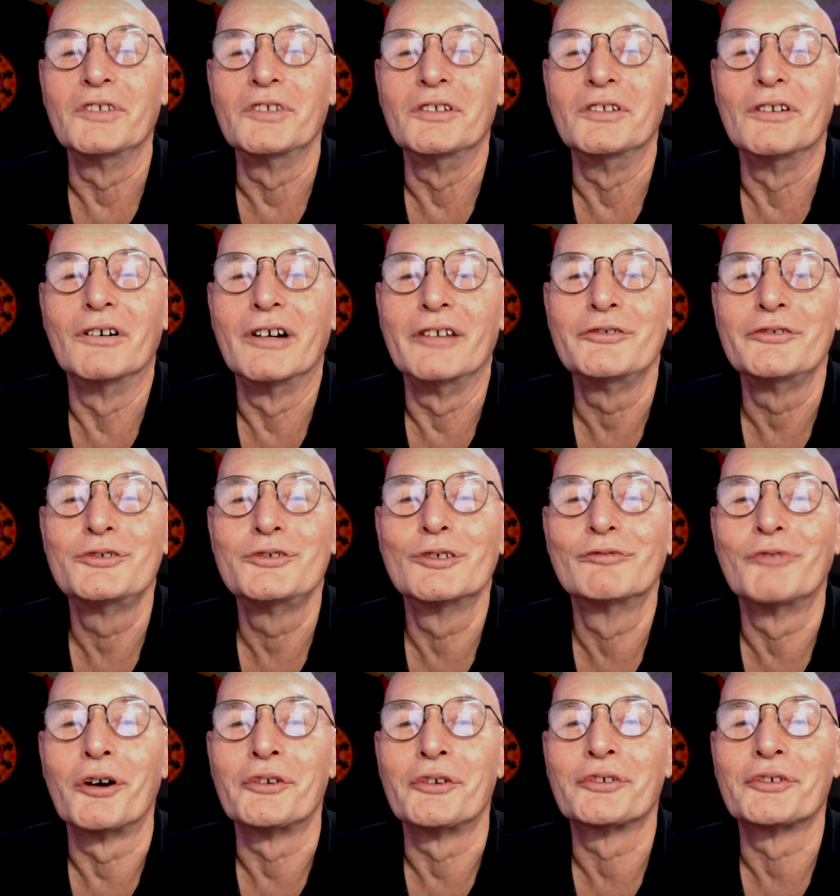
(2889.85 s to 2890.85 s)
you know, and you're
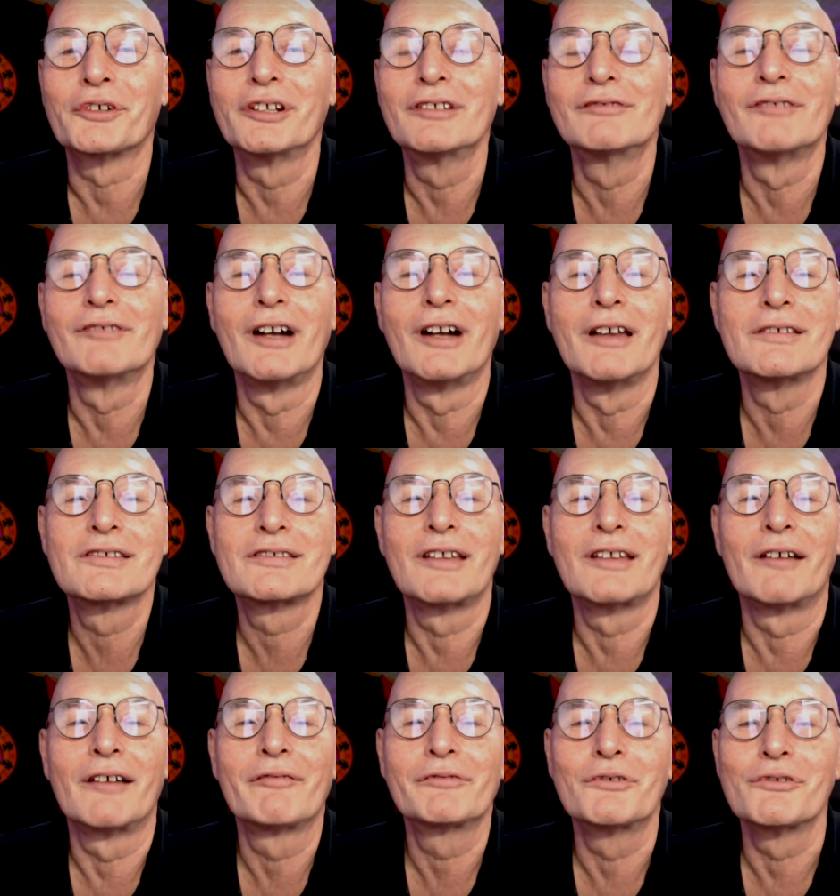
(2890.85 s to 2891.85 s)
wondering why
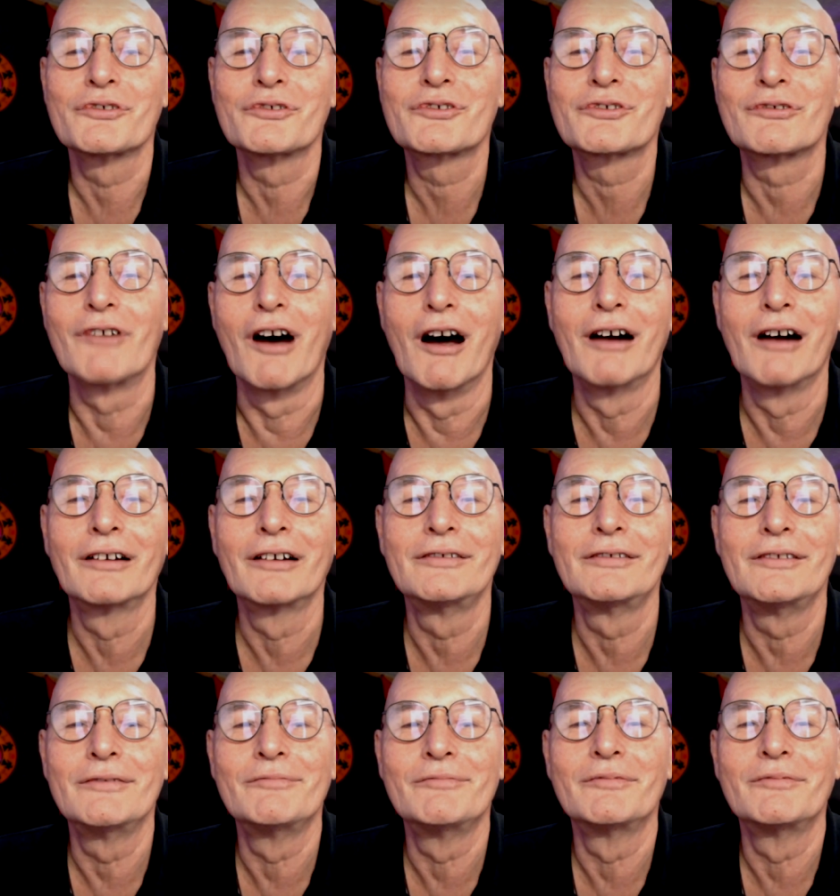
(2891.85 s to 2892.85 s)
stuff goes wrong
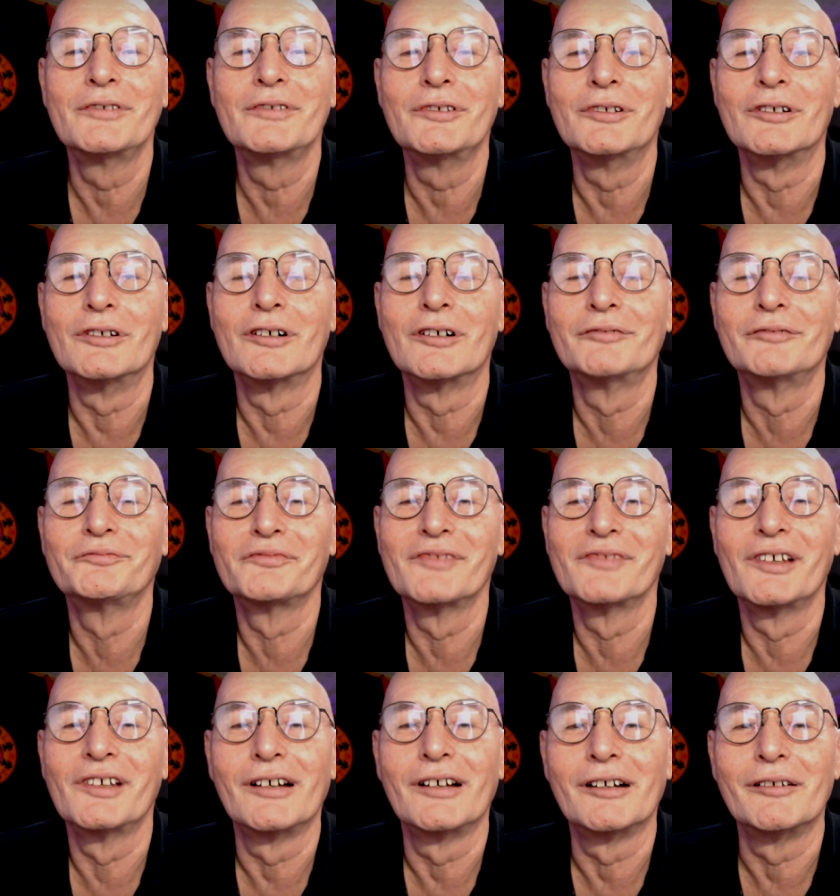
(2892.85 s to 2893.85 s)
in, you know,
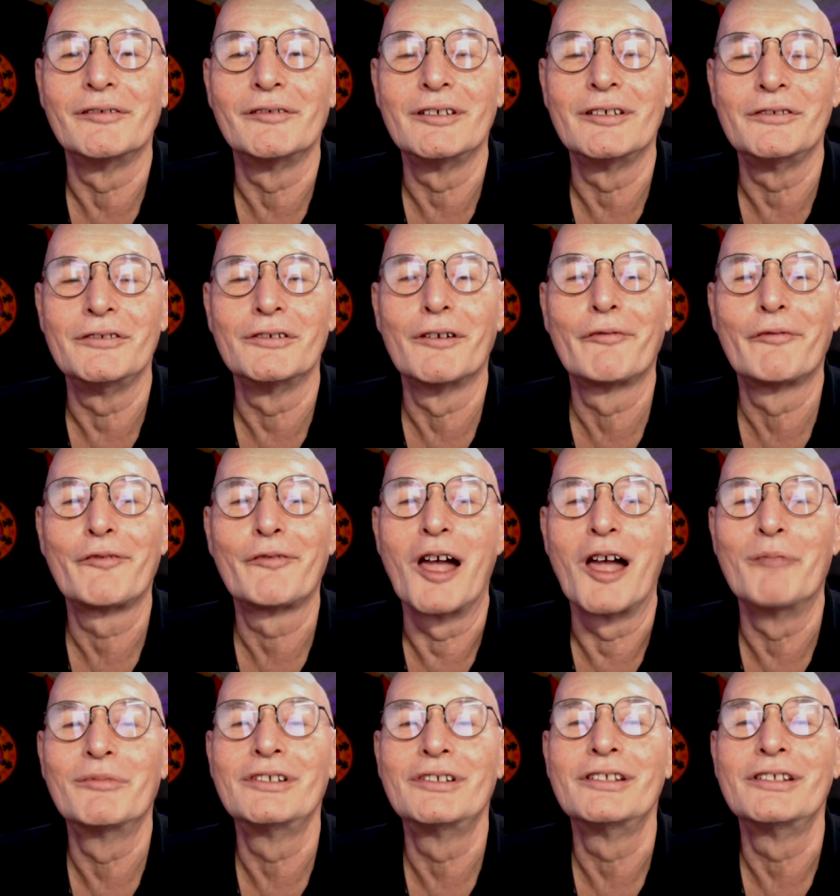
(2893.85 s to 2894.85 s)
uh, in your
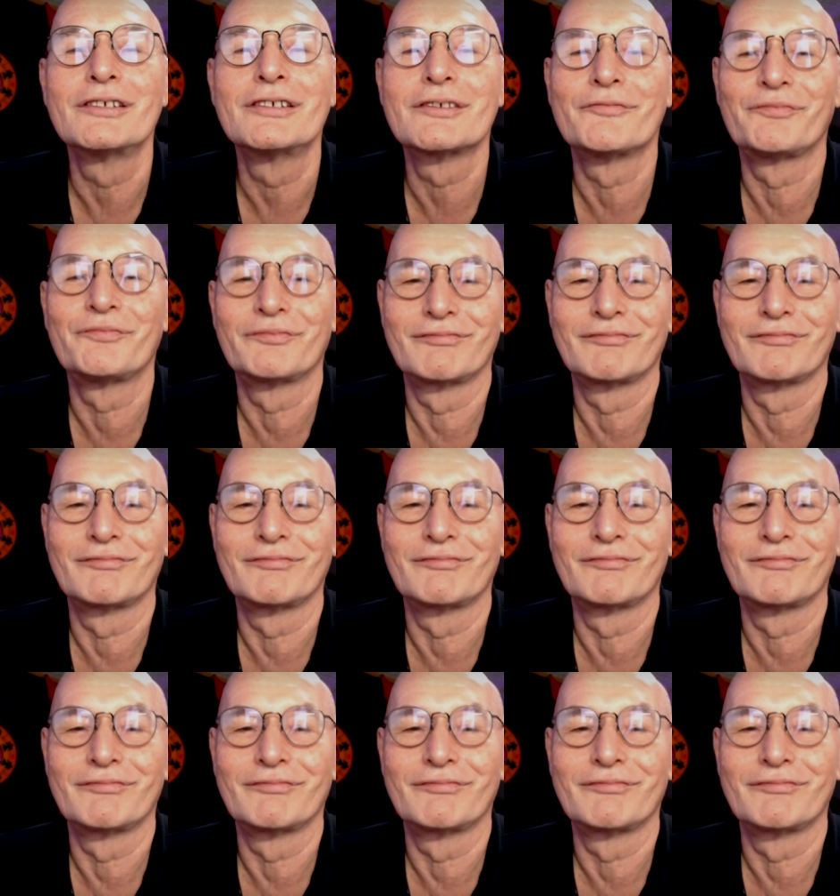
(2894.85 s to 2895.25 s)
families,